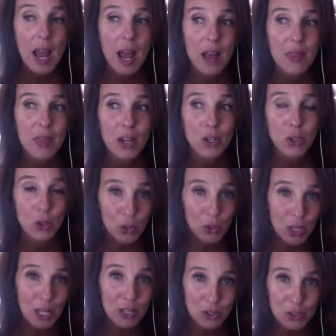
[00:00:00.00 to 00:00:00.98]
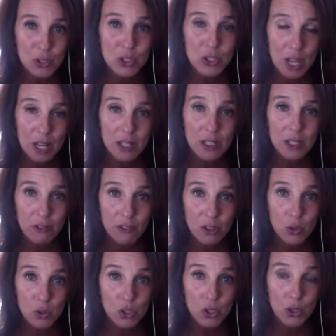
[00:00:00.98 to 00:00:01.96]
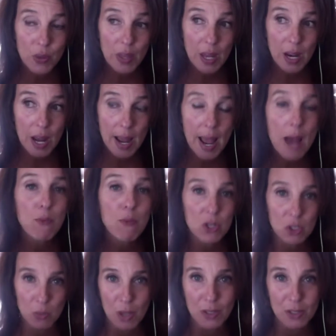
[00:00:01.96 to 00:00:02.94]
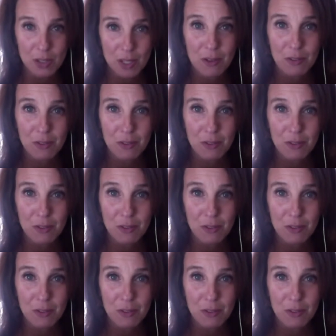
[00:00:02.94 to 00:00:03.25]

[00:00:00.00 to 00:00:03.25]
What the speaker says: and that you'll understand in the future that I am responsive.